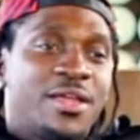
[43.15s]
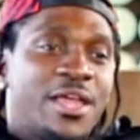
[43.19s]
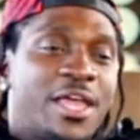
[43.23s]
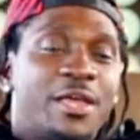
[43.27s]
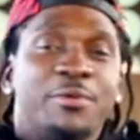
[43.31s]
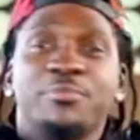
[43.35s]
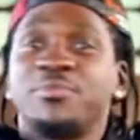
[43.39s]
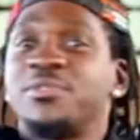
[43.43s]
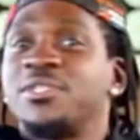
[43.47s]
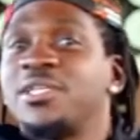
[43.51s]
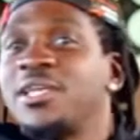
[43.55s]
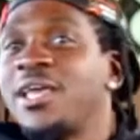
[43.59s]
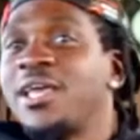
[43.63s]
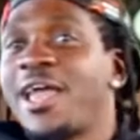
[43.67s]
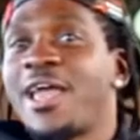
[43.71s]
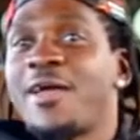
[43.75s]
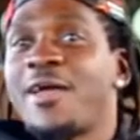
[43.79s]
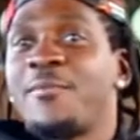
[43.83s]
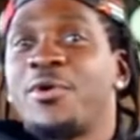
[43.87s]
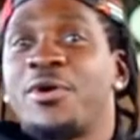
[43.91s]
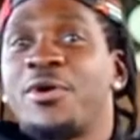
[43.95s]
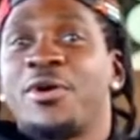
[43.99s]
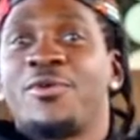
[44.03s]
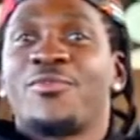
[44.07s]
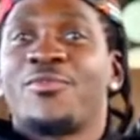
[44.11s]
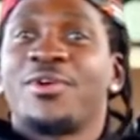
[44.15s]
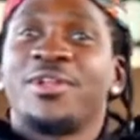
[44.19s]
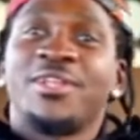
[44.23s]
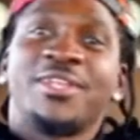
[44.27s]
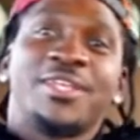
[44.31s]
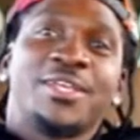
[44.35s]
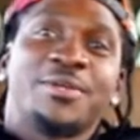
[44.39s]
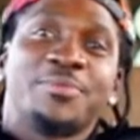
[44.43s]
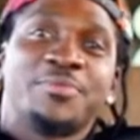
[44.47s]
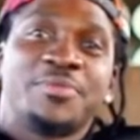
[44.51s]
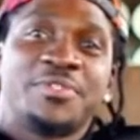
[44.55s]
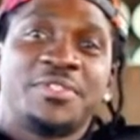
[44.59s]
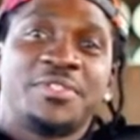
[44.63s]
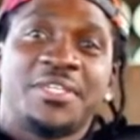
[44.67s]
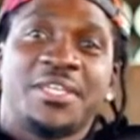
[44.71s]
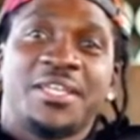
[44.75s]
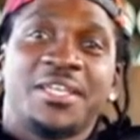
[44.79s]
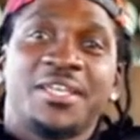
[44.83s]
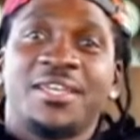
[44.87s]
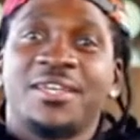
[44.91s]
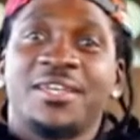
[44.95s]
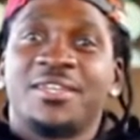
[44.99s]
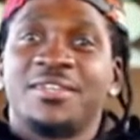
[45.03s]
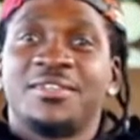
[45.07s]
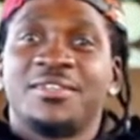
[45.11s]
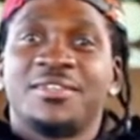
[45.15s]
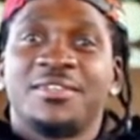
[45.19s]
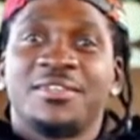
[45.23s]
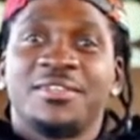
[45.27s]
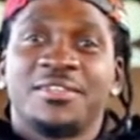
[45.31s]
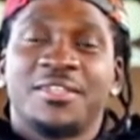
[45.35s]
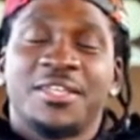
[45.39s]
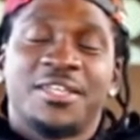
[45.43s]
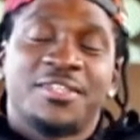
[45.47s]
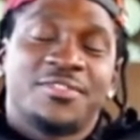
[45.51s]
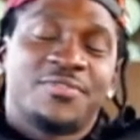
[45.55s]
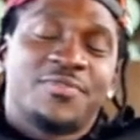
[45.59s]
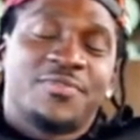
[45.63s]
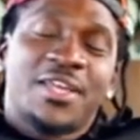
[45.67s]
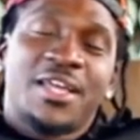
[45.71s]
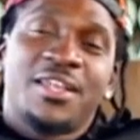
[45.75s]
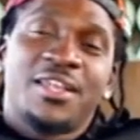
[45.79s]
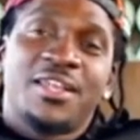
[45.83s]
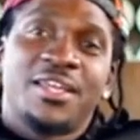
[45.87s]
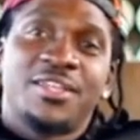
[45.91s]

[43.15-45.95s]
MC Hammer and Run DMC and things of that